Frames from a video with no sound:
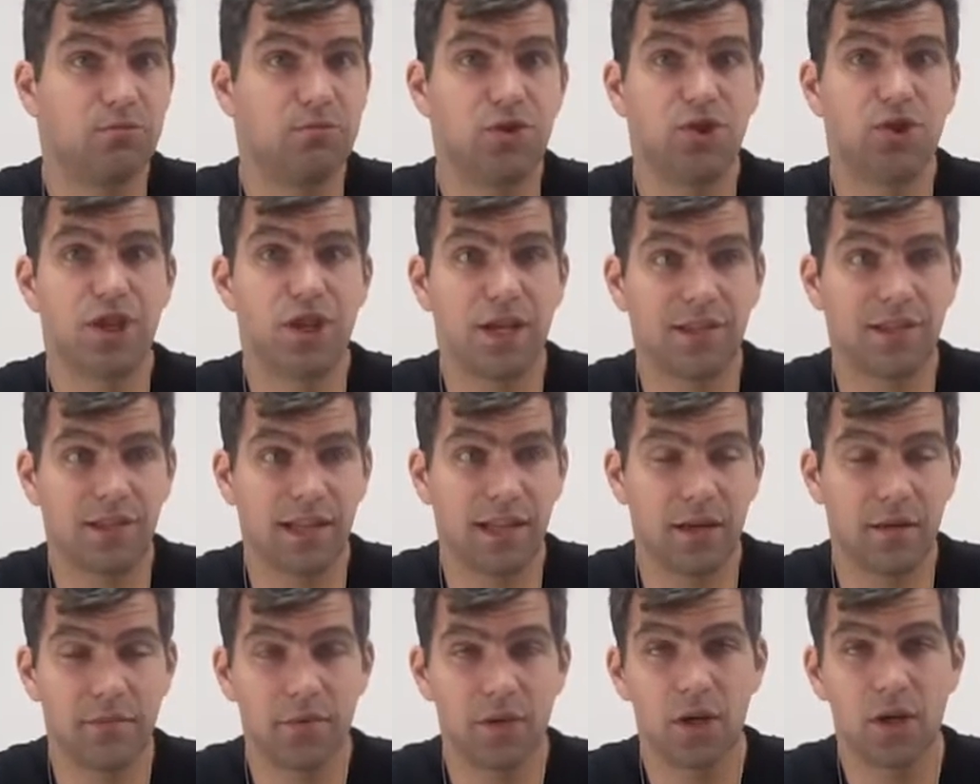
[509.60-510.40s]

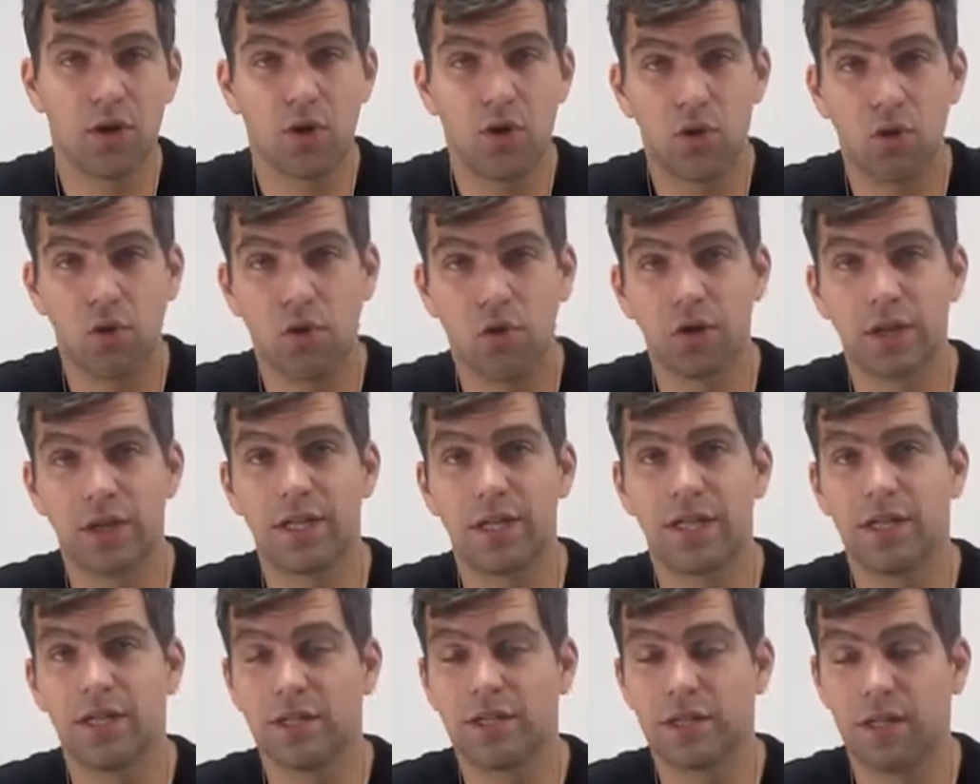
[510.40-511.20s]
GSM, or
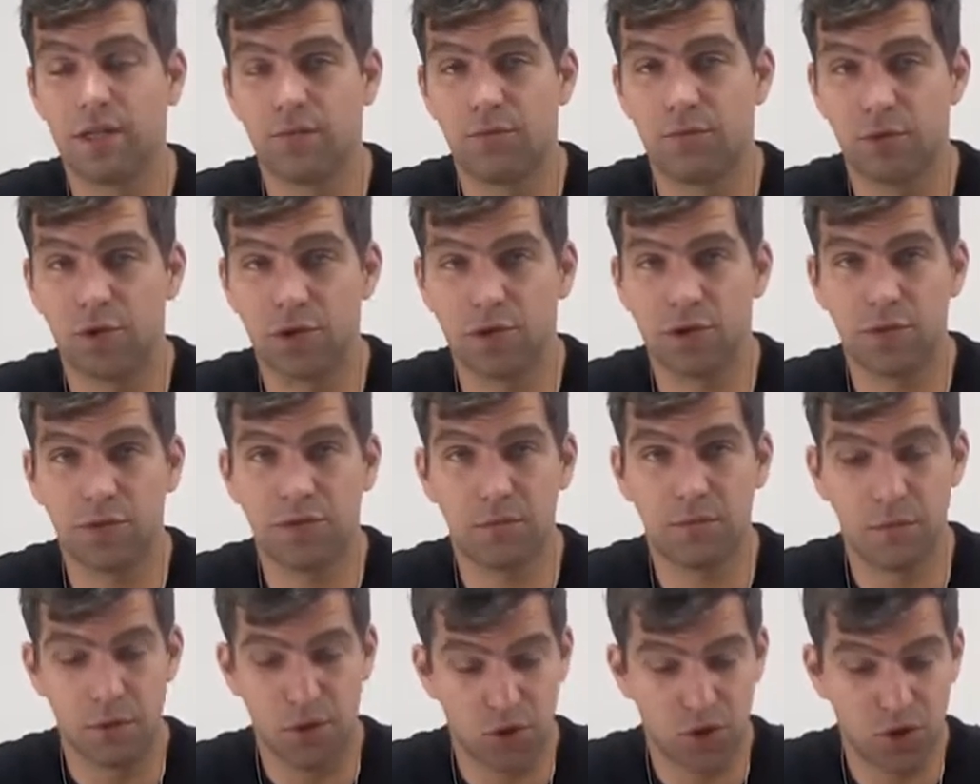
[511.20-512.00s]
the voice
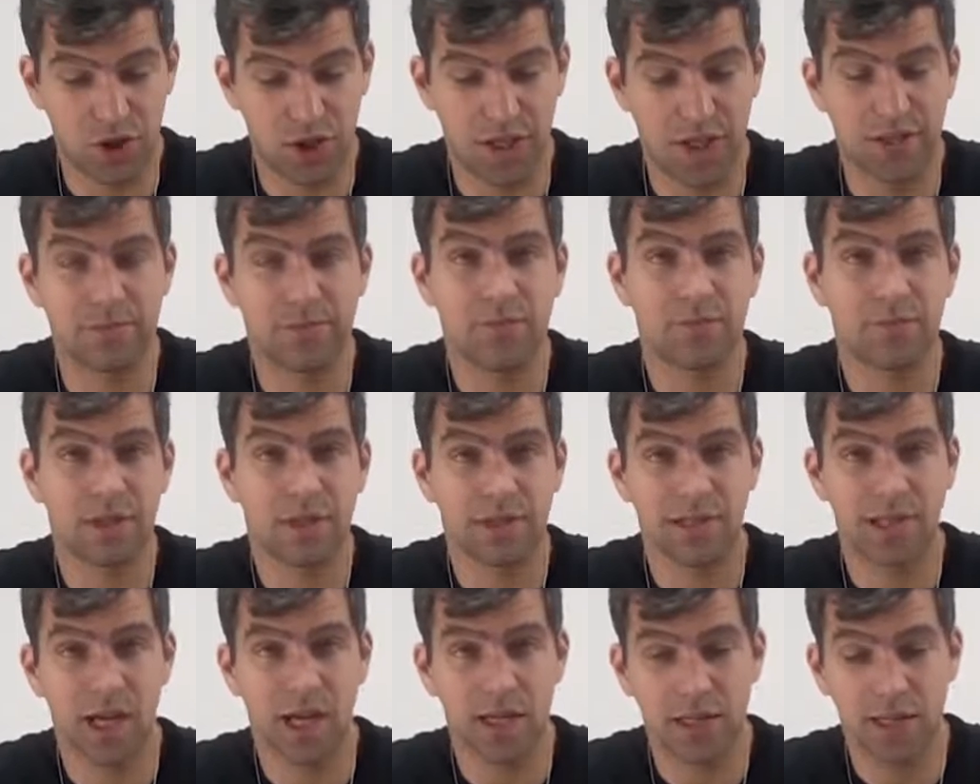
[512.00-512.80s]
over blockchain
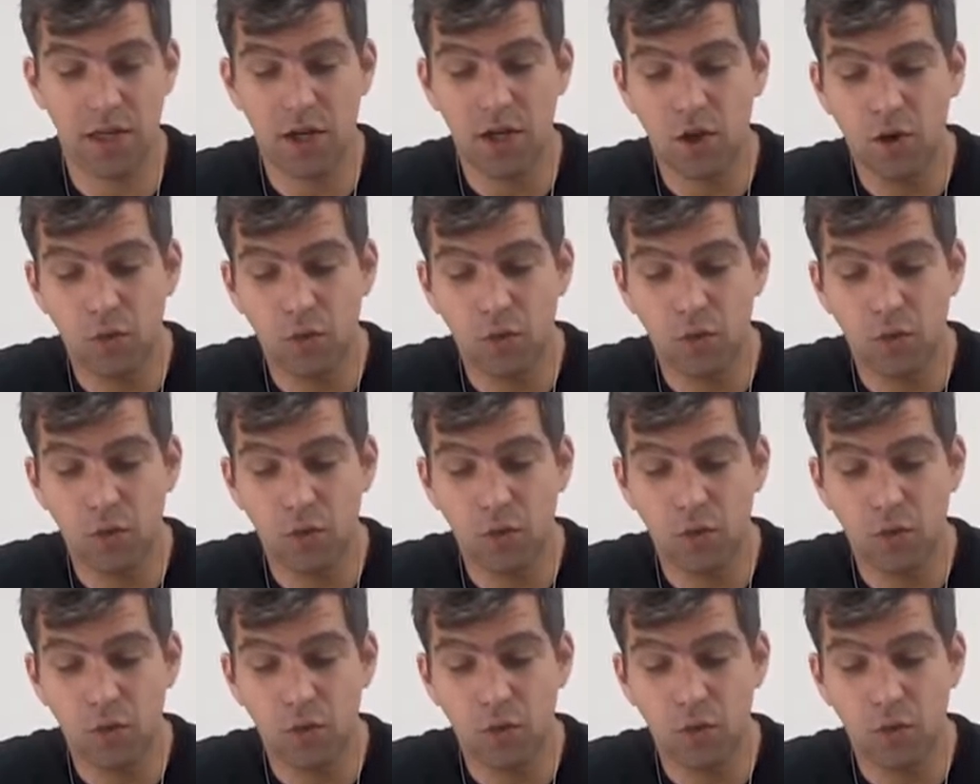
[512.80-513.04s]
side.